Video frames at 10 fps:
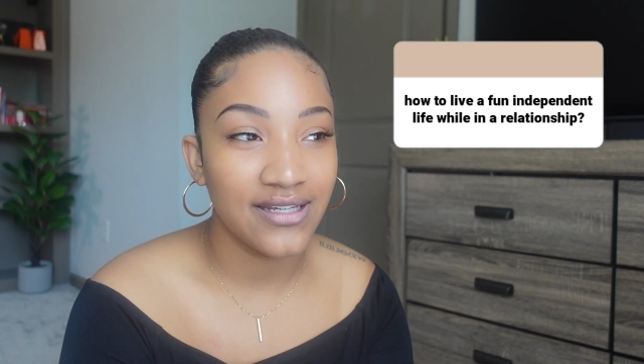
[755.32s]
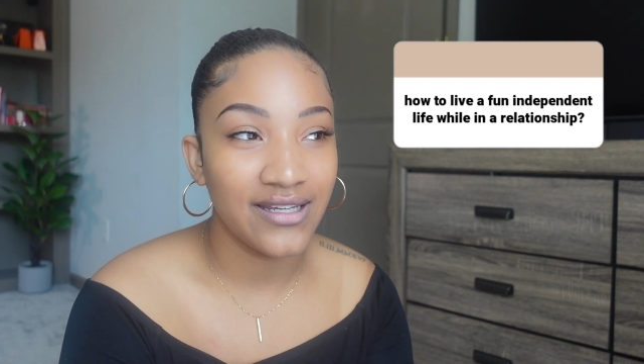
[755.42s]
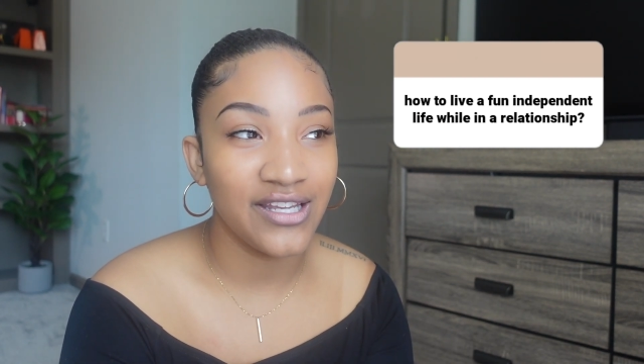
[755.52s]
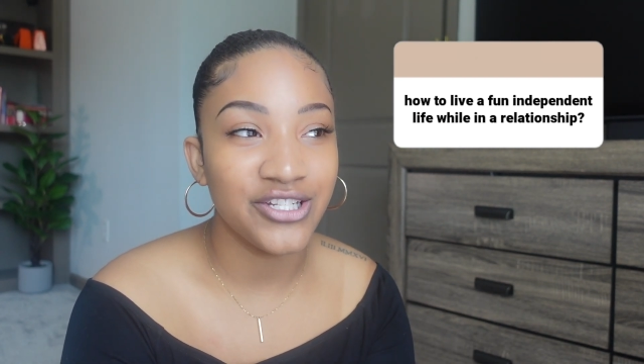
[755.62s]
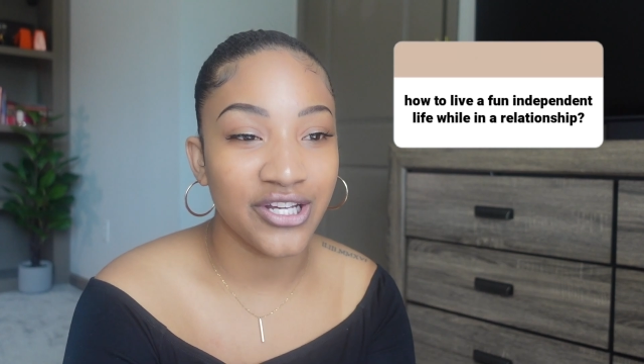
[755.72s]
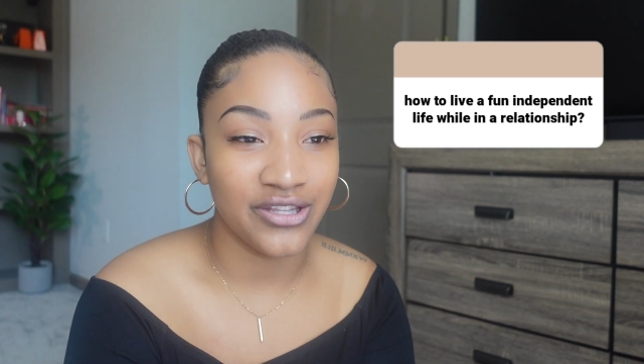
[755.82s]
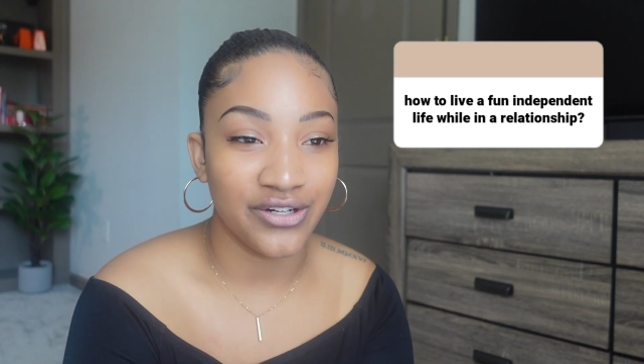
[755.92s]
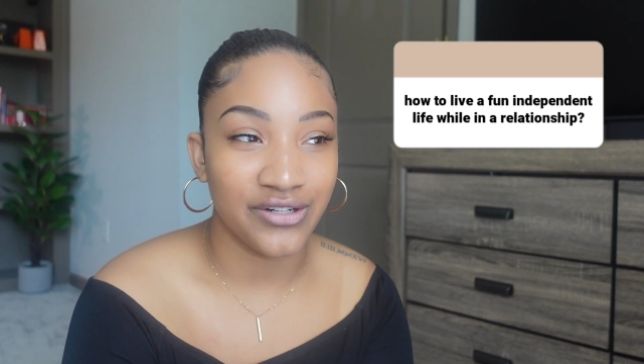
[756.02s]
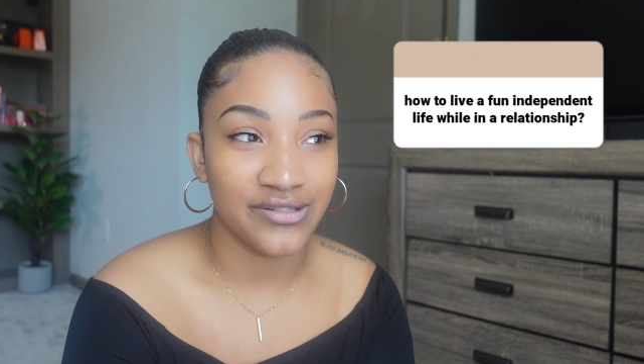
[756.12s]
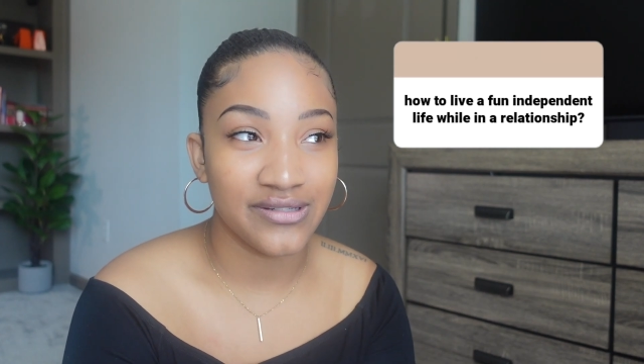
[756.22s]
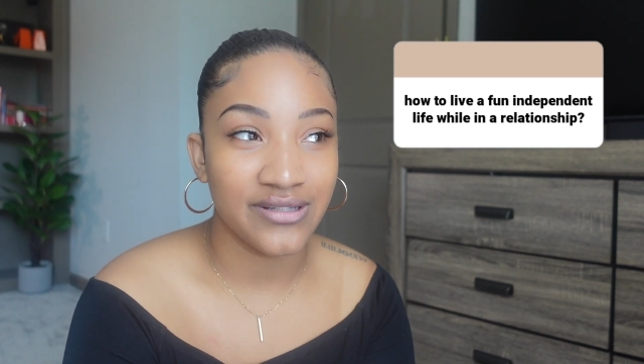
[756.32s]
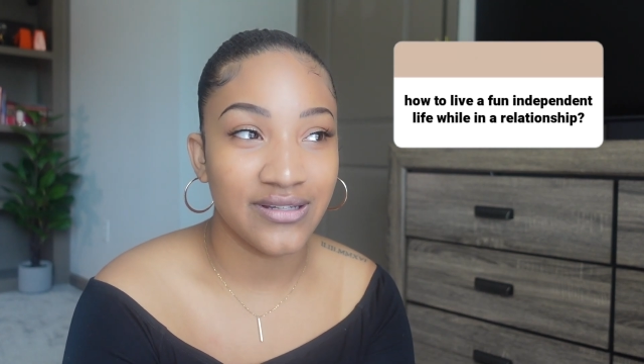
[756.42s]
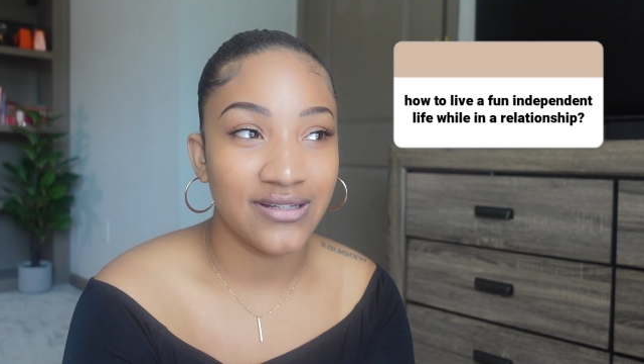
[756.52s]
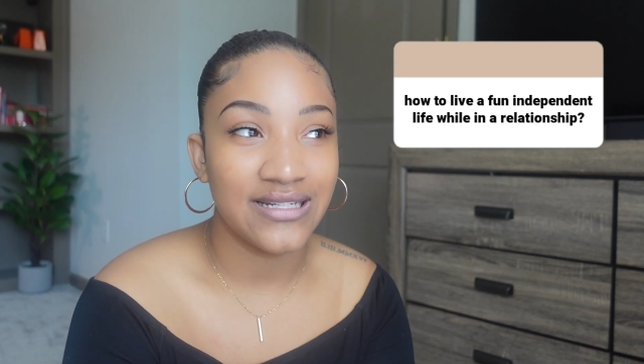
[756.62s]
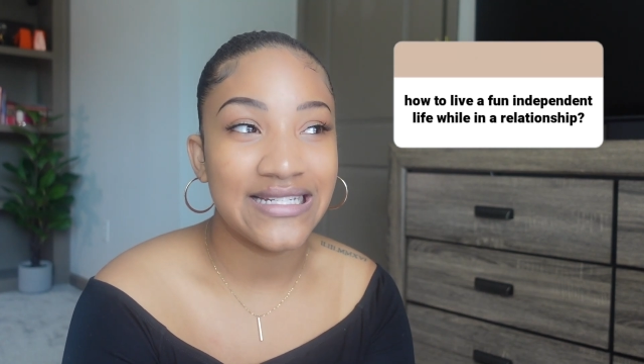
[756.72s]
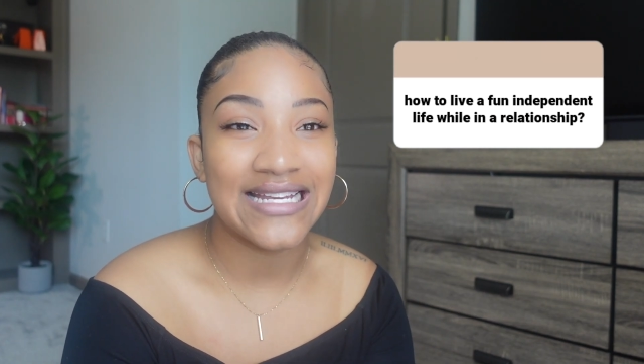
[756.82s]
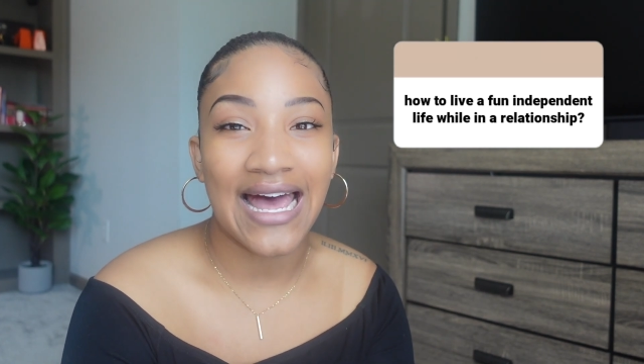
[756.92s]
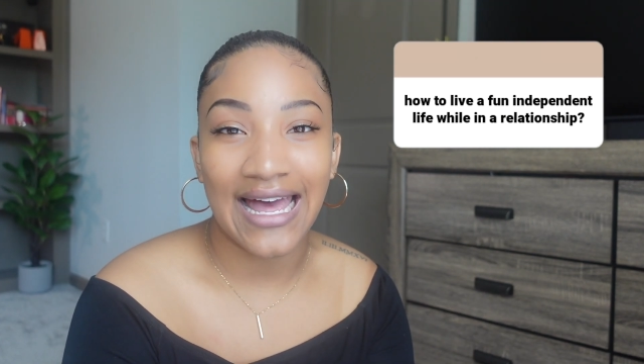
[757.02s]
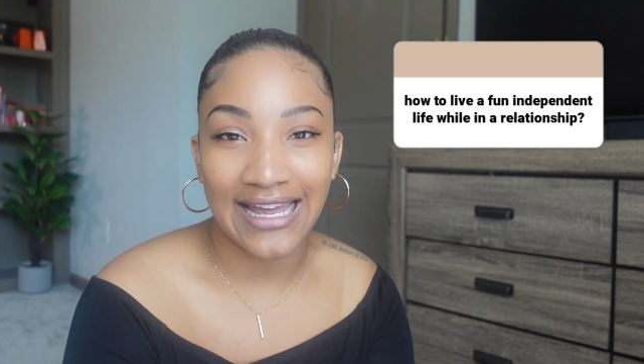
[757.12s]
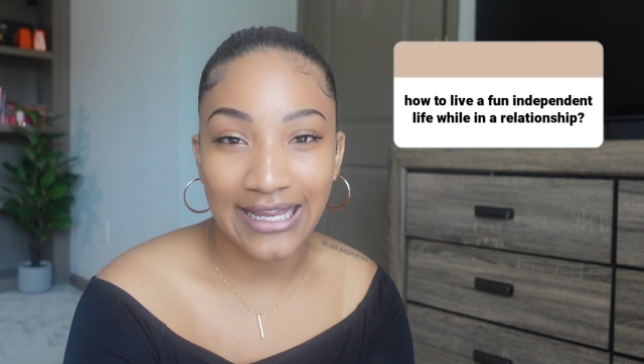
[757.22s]
each other's
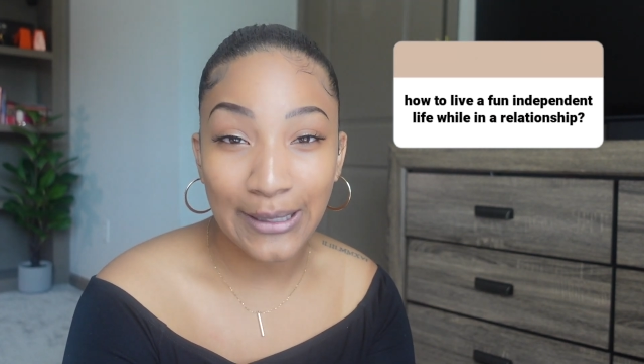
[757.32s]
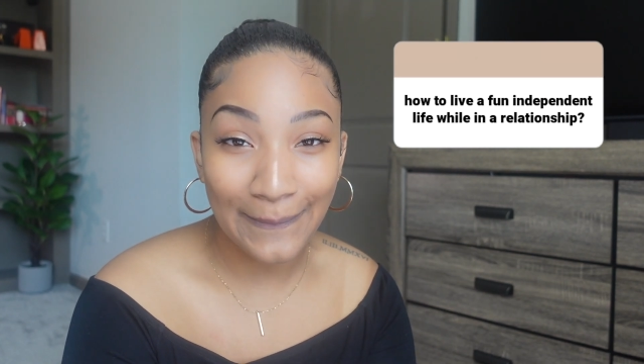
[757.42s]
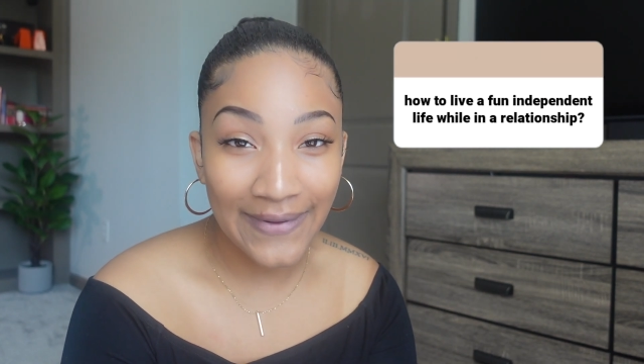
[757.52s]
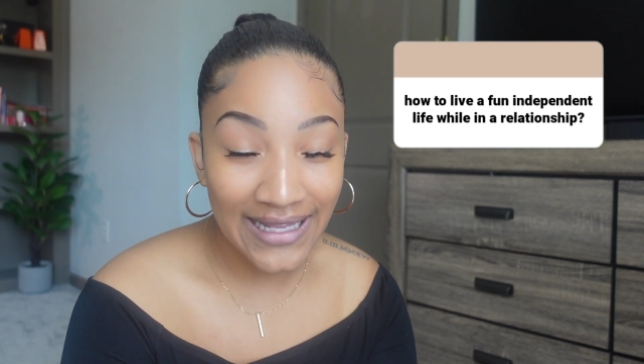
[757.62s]
time,